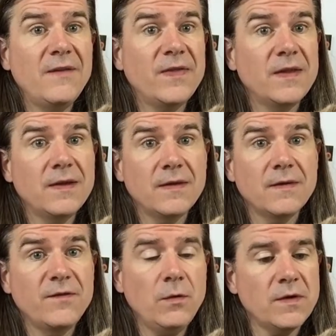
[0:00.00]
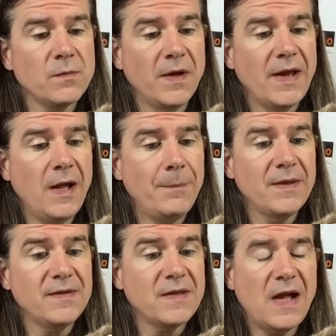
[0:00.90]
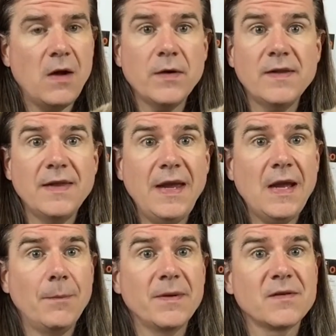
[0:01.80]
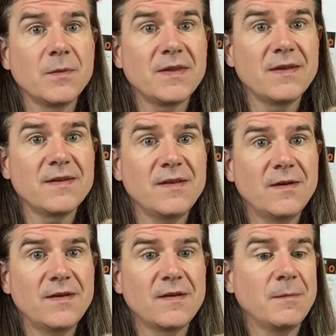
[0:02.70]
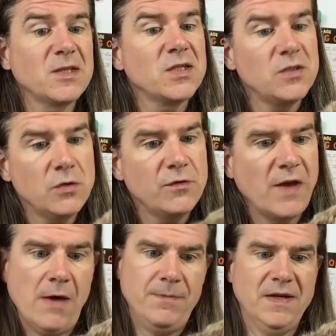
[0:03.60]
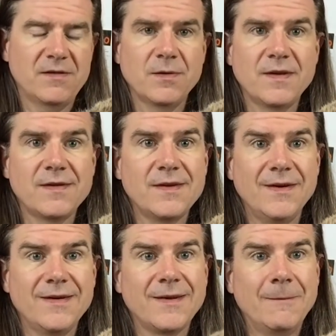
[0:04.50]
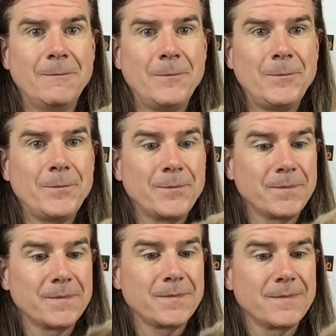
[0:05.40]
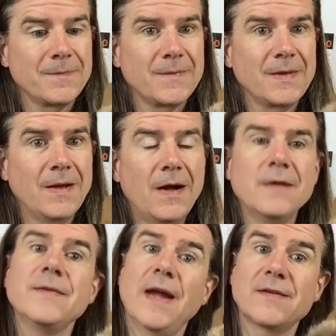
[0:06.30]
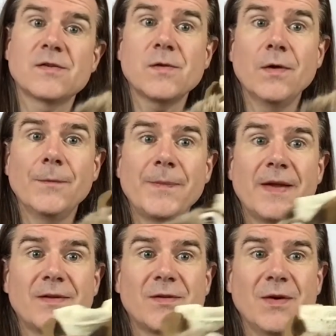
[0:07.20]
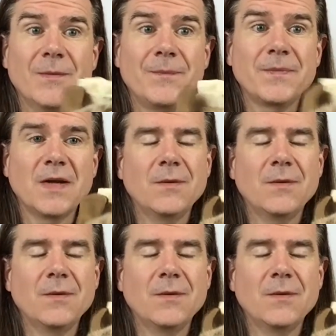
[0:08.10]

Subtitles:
If the viewers want to help us, how can they help us with this series as much as you've helped us with this series? Well, no one can ever help you as much as I have helped.